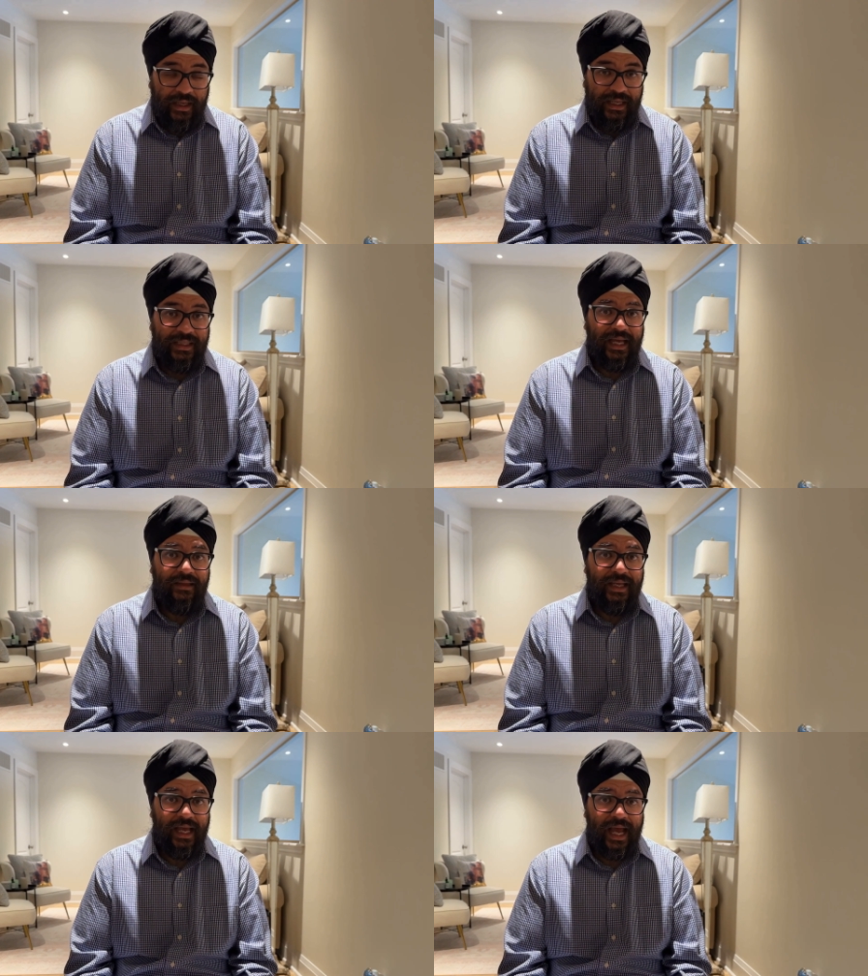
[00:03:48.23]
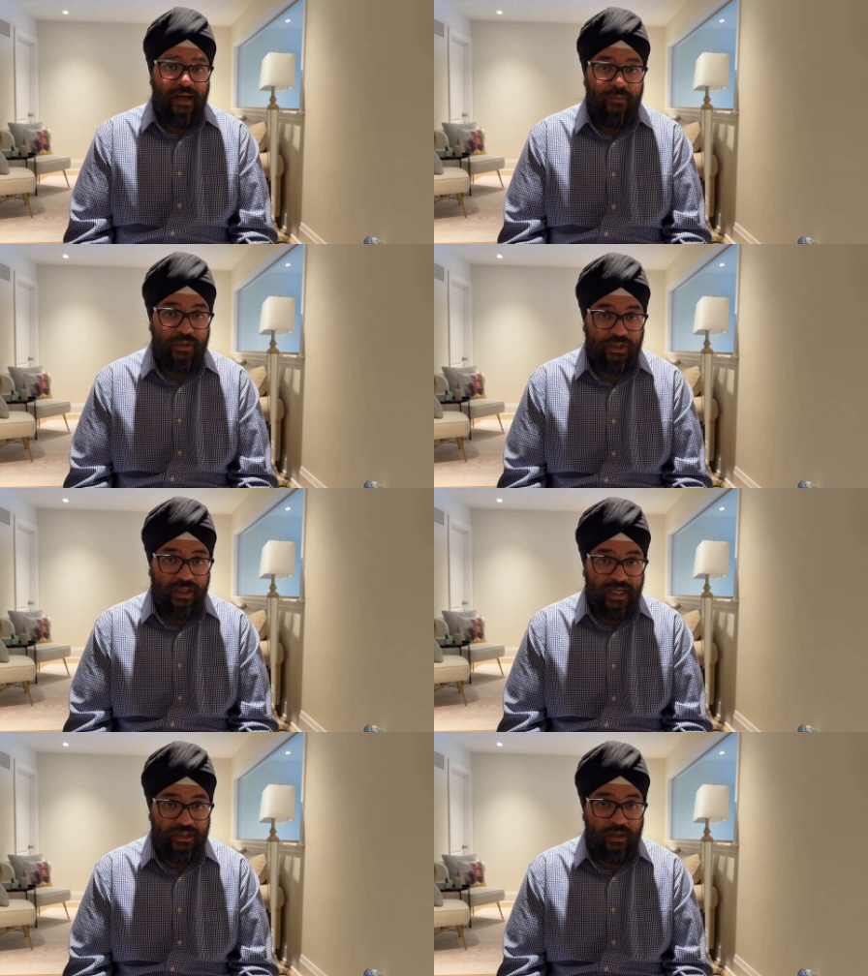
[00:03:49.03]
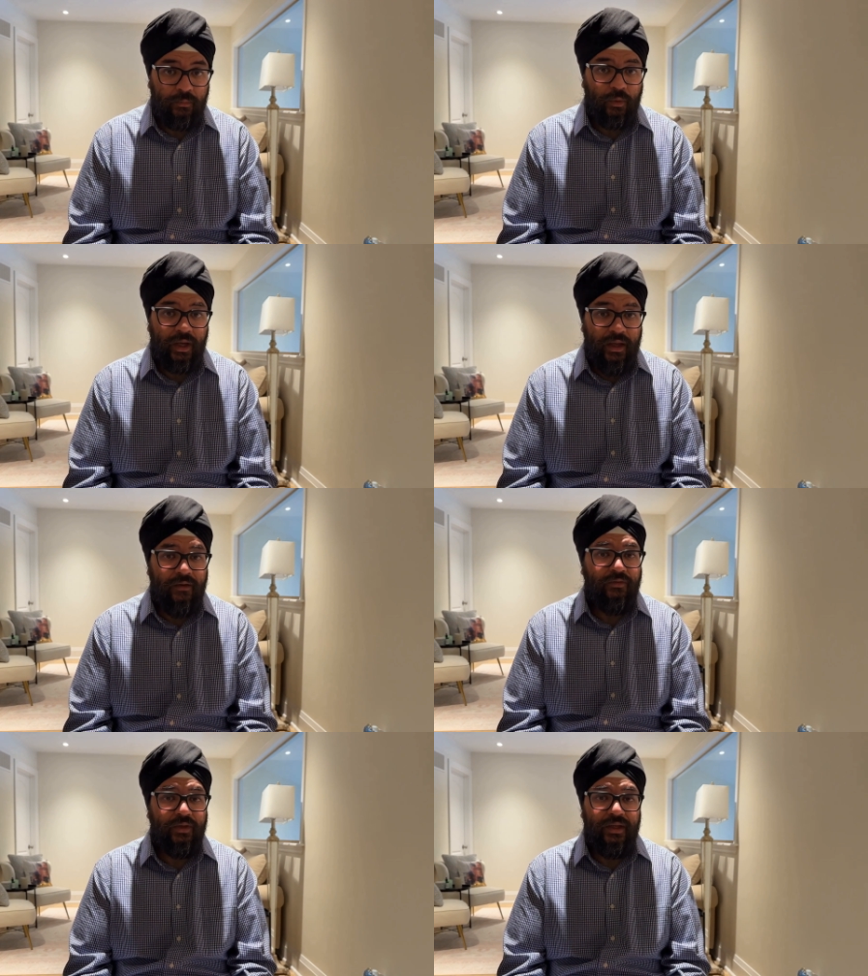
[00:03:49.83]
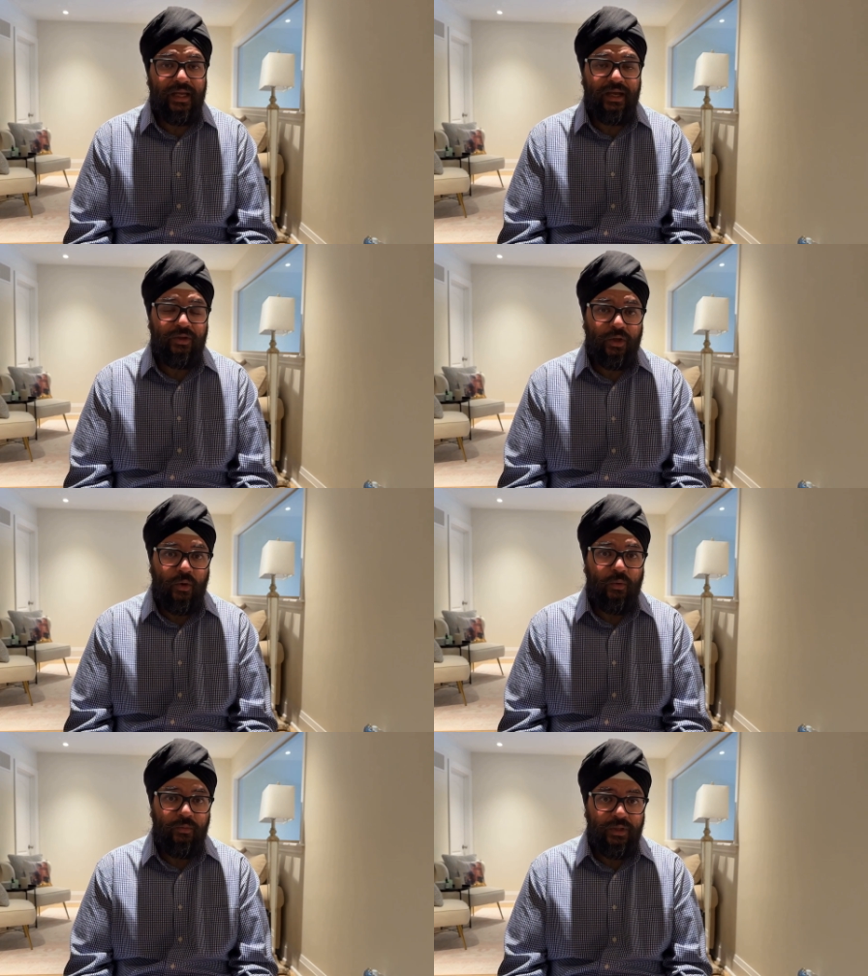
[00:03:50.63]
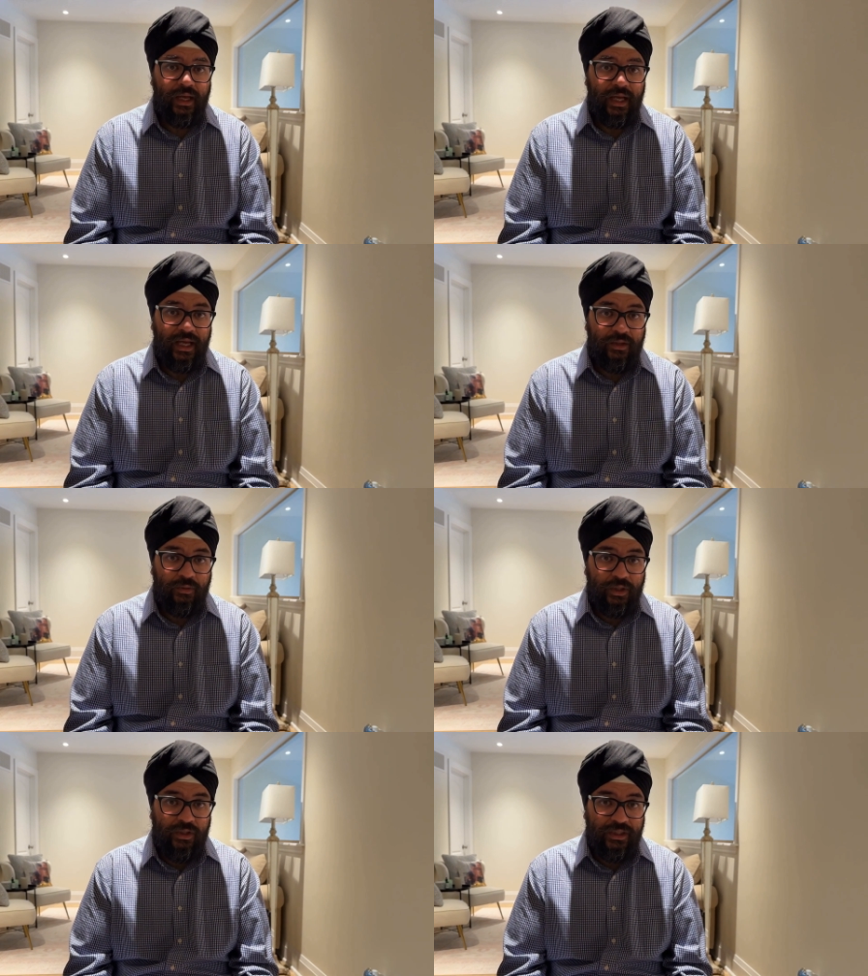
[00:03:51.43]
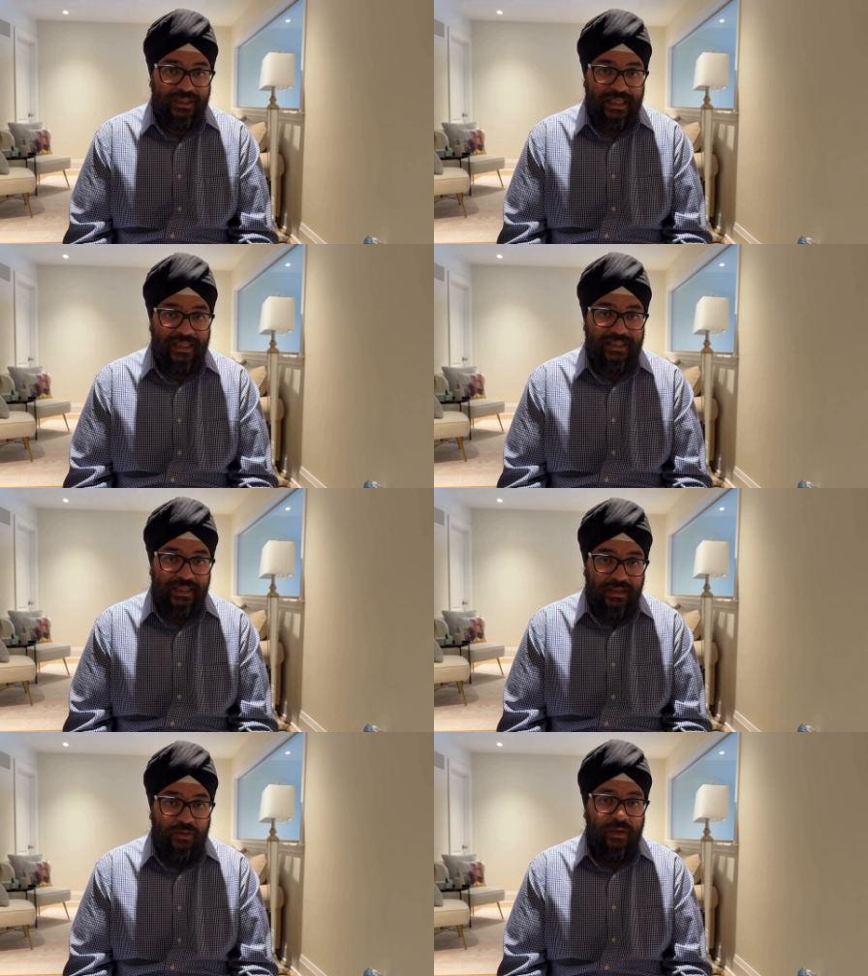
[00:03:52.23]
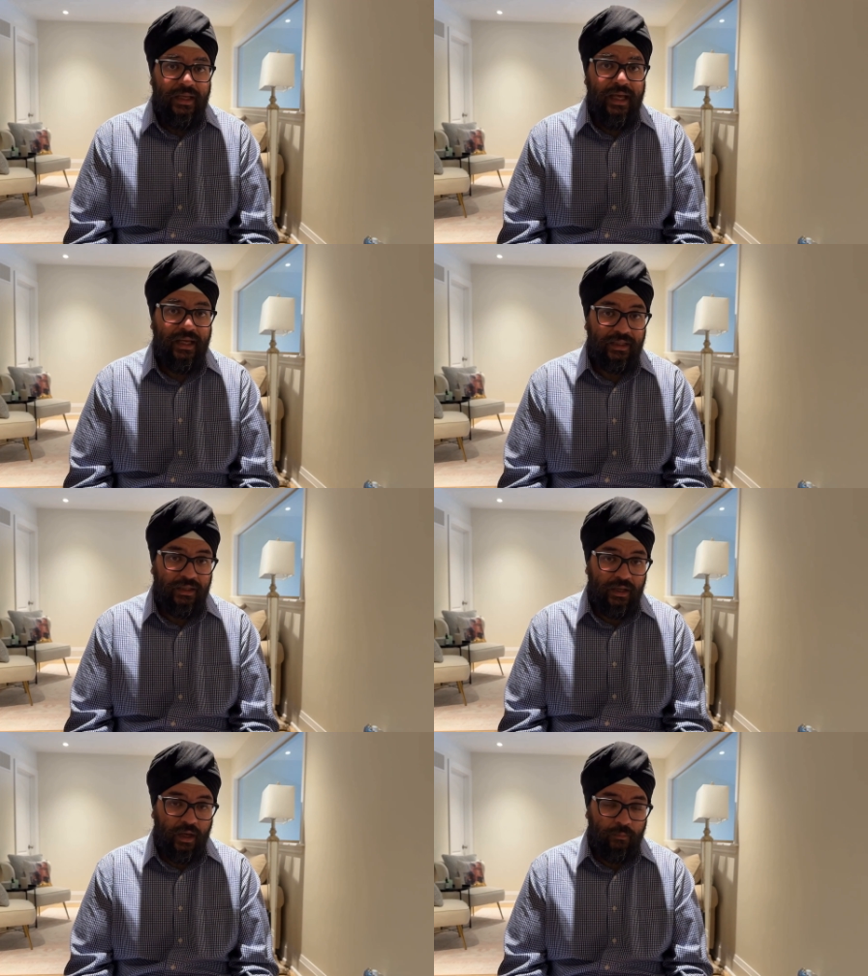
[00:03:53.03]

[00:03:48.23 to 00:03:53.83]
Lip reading: is that the average days on market for detached homes has reached 63 days,